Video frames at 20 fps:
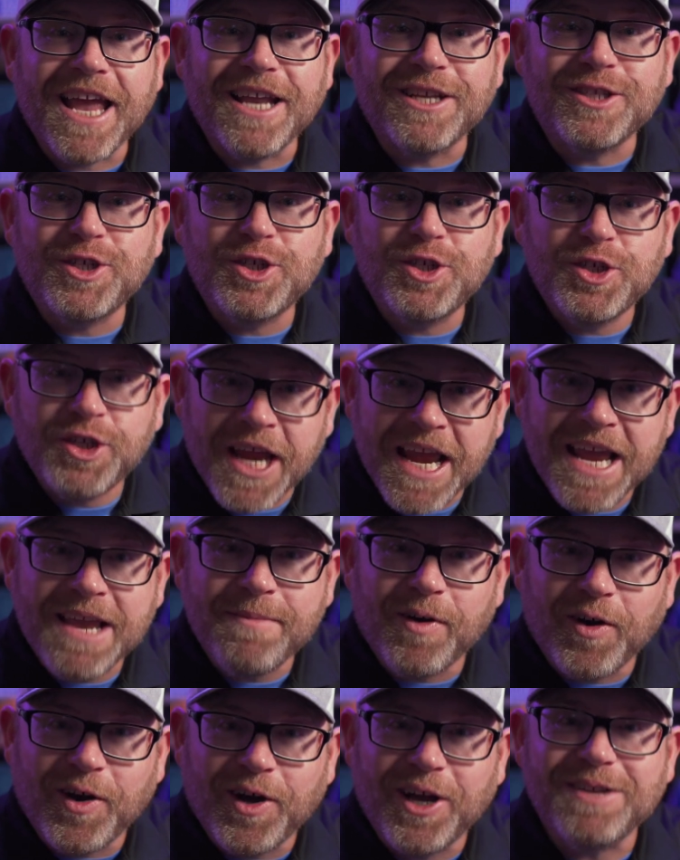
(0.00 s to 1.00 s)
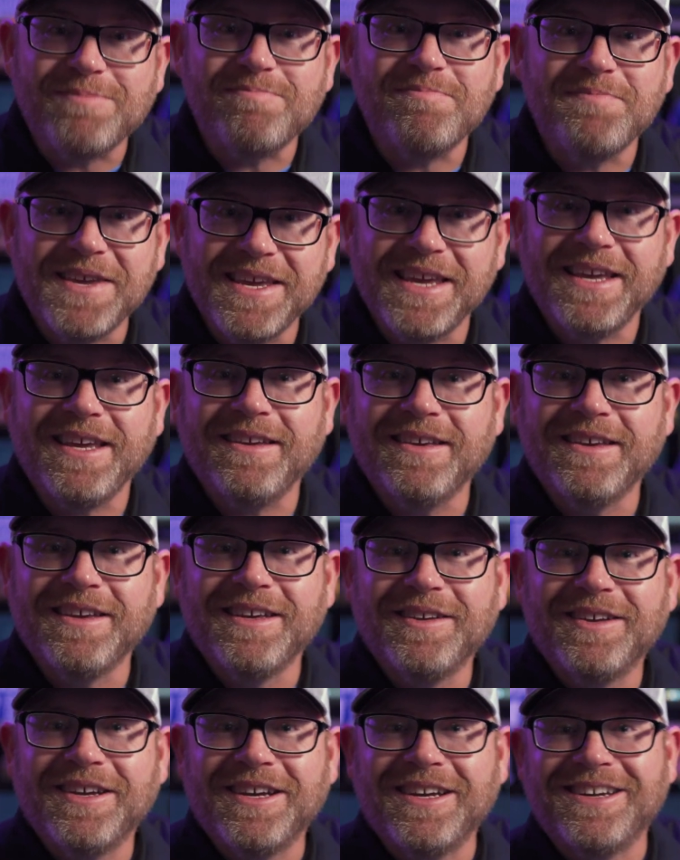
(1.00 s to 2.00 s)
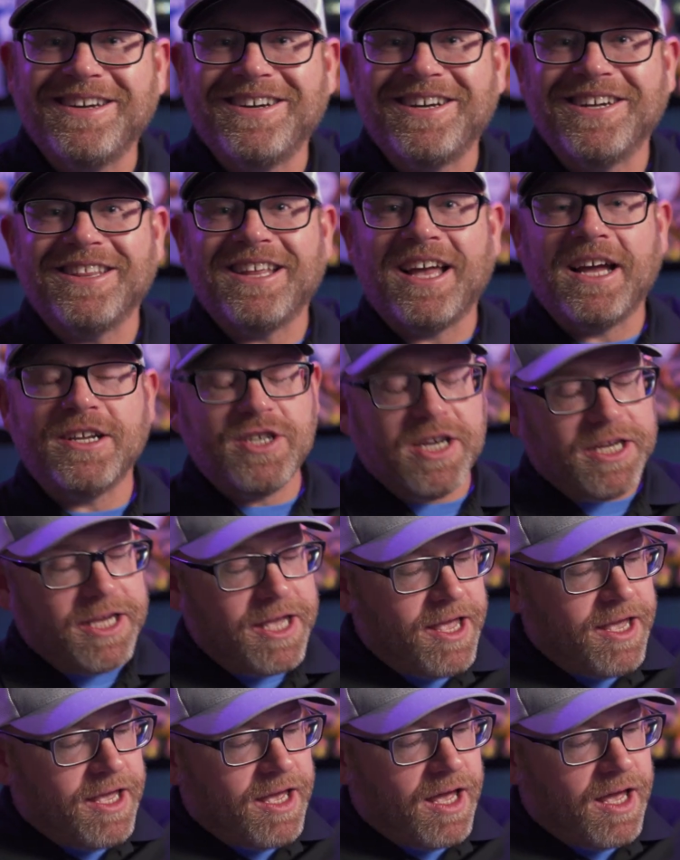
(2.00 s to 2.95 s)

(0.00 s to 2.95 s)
And shame on me, OnLogic.